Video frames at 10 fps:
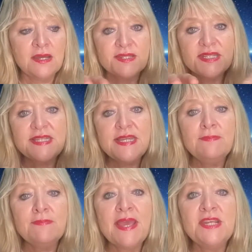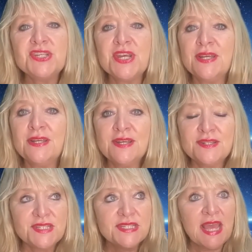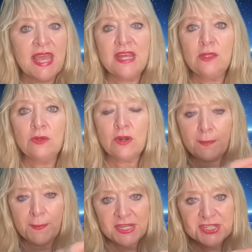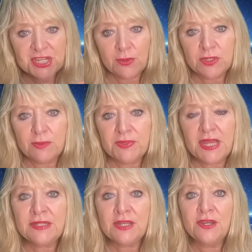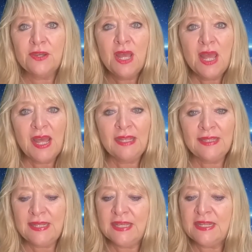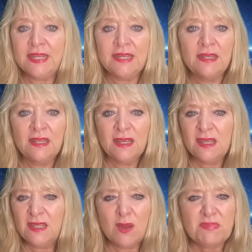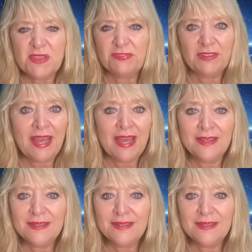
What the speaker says: C major scale or arpeggio on the piano and then hitting, you know, B flat,